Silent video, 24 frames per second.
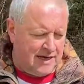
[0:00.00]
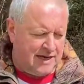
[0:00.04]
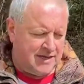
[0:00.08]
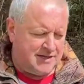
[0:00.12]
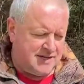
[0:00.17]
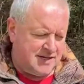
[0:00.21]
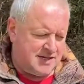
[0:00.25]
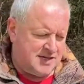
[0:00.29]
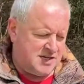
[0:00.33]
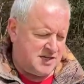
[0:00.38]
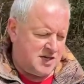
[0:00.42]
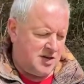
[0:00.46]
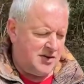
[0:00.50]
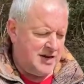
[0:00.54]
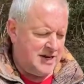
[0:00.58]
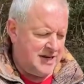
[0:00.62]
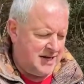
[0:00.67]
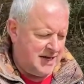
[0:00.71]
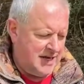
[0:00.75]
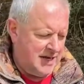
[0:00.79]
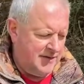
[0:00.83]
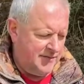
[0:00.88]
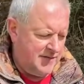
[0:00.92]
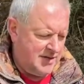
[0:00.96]
it's a side
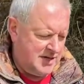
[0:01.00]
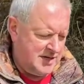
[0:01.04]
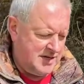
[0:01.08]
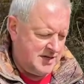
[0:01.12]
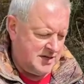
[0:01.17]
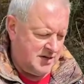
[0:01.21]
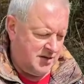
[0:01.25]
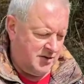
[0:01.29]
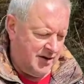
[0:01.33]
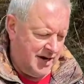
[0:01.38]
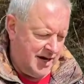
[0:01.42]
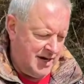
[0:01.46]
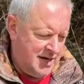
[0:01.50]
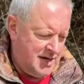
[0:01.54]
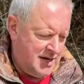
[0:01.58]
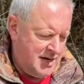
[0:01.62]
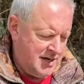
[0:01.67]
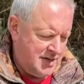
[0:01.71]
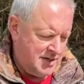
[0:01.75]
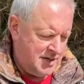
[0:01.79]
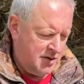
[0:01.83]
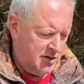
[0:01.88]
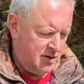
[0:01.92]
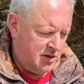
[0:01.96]
lever design
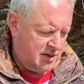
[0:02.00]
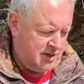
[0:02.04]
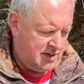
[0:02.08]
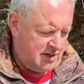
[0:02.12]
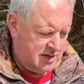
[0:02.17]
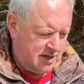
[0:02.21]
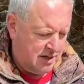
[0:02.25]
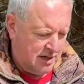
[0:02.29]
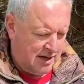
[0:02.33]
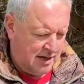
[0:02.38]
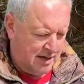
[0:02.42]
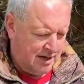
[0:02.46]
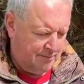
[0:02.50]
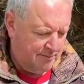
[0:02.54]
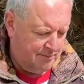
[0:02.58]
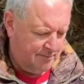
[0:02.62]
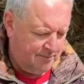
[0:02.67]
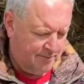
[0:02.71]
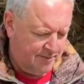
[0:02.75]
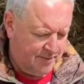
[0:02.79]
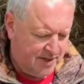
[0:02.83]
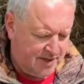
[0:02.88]
so you've got a um,